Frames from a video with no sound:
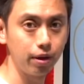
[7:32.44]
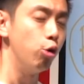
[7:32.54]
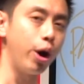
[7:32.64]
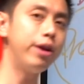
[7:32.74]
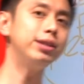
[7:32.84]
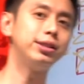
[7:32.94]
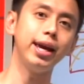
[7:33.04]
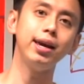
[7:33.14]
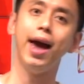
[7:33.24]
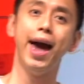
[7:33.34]
Rather than
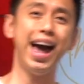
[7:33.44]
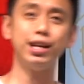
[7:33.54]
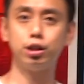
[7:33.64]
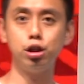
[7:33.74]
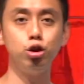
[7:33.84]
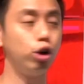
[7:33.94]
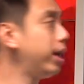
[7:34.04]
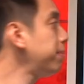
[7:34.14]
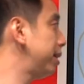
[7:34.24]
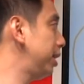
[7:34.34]
saying, enter your
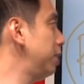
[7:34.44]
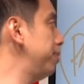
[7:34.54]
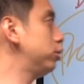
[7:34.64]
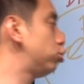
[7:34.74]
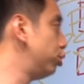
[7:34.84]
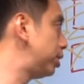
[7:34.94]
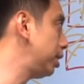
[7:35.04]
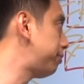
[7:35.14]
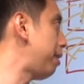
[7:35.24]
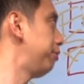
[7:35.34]
name and email to
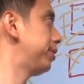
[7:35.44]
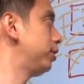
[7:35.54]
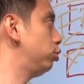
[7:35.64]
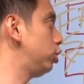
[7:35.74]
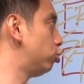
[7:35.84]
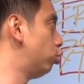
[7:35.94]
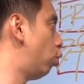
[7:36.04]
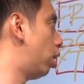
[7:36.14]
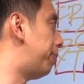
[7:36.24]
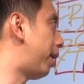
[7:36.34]
receive everything you need to
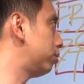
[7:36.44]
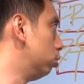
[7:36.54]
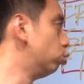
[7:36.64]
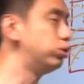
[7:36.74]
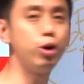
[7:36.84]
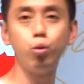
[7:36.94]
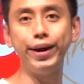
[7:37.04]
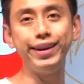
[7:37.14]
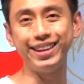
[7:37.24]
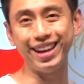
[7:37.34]
know about losing
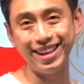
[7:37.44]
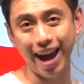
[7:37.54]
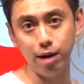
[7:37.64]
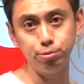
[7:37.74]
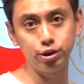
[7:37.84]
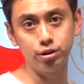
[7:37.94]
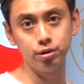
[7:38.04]
weight and getting abs,